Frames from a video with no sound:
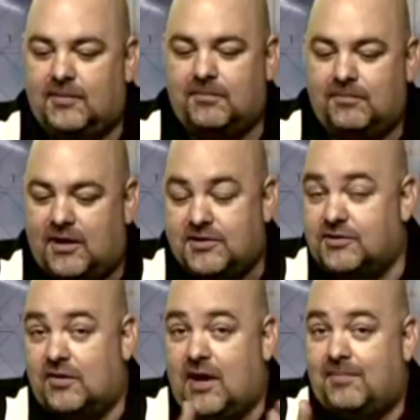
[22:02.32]
I
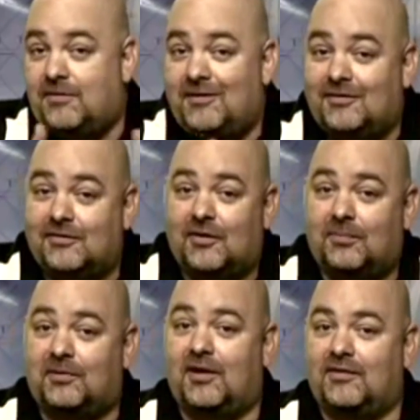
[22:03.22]
just don't happen to think that
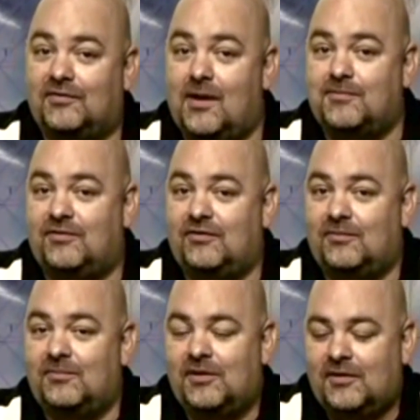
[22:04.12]
they're applying
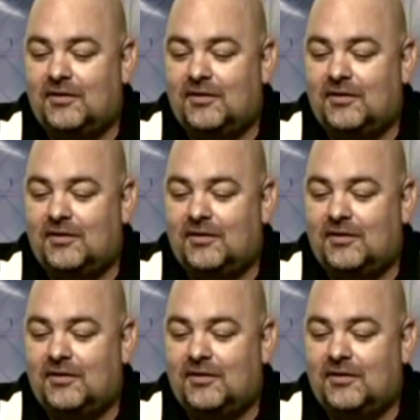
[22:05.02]
skepticism